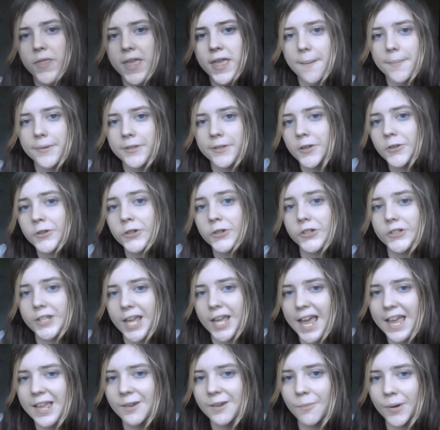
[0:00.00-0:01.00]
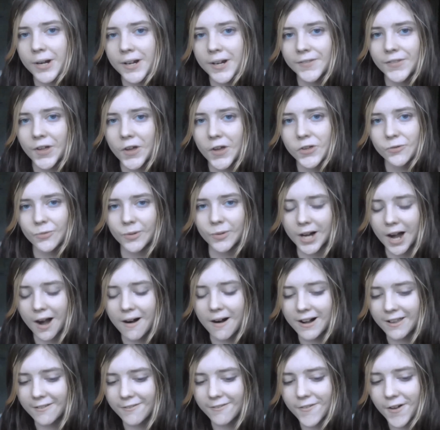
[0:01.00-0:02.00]
When the episodes contain one of those
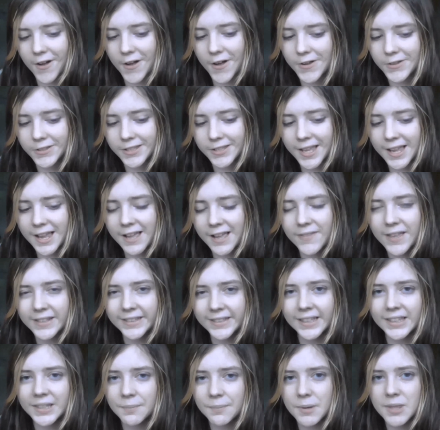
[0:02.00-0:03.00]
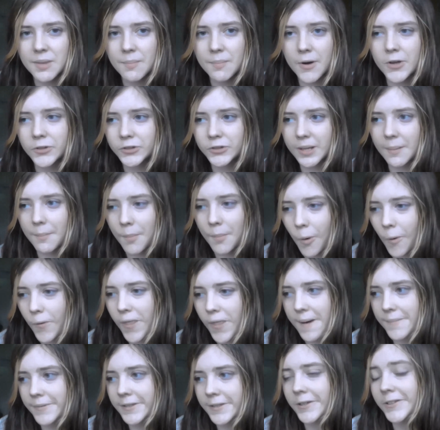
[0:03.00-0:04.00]
recurring foes, they tend to be the most
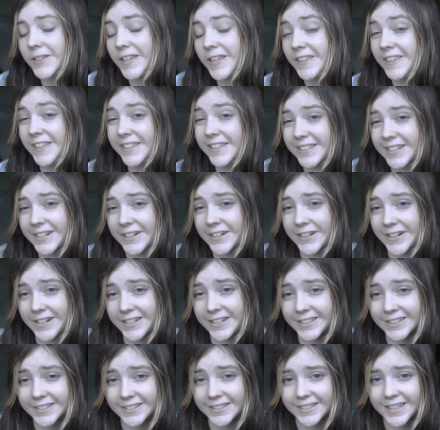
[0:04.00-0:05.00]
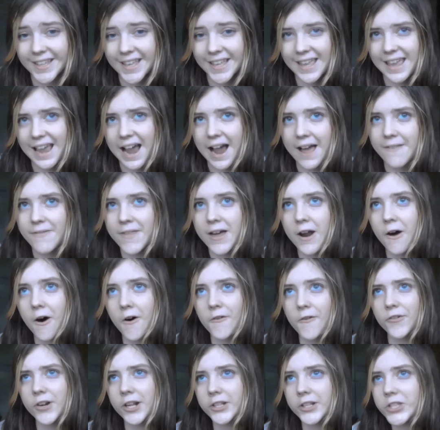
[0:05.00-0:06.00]
important episodes in the series, and they're
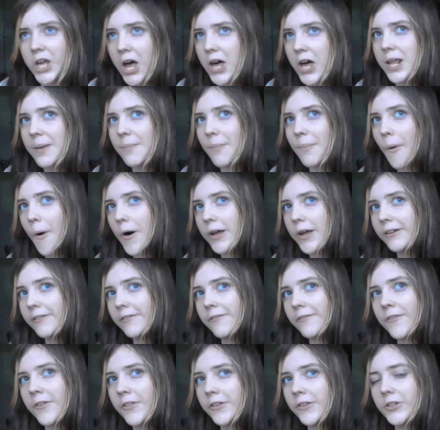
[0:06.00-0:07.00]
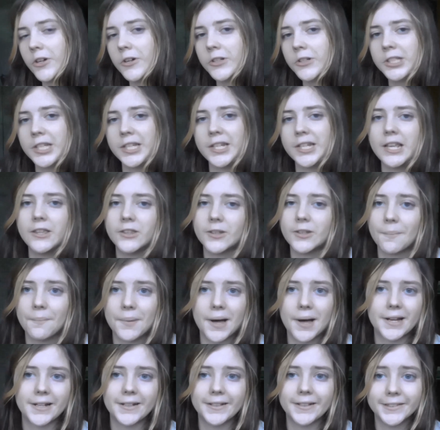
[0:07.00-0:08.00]
often a turning point for the Doctor and his
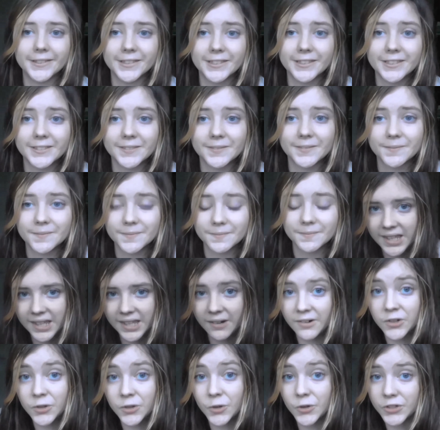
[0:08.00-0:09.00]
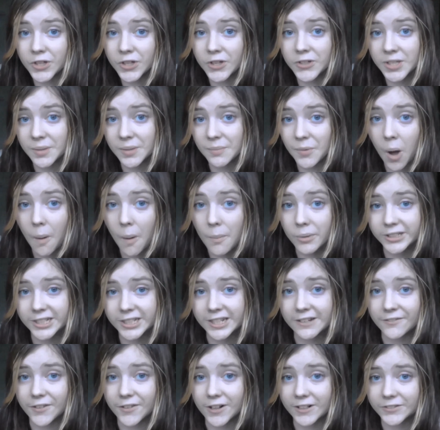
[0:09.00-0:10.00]
companions. There is also some
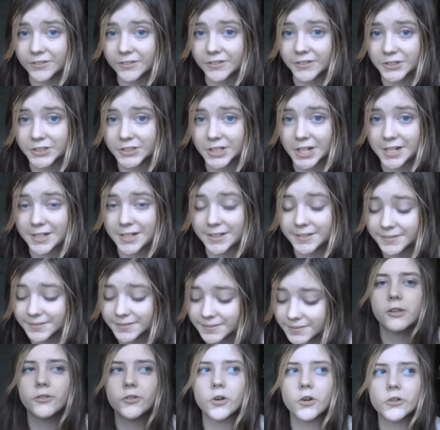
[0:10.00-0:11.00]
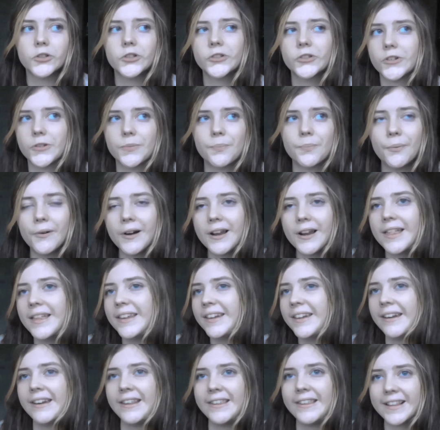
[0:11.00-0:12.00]
comedy involved in the show. The Doctor is
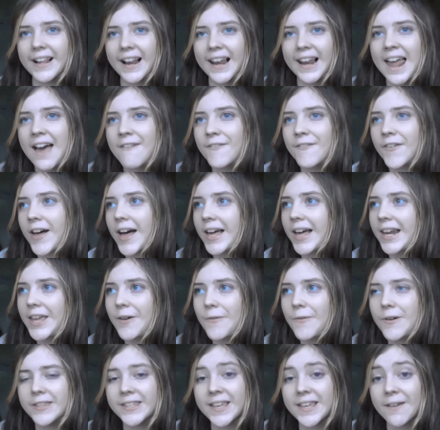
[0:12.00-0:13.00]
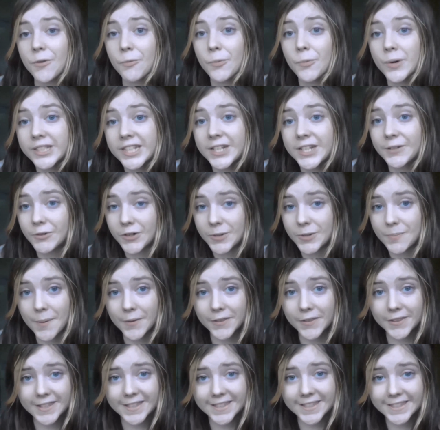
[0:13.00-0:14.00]
brilliant and he's clever and he always gives witty
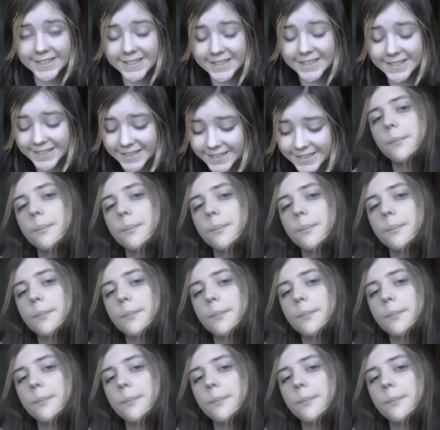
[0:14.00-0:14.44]
responses.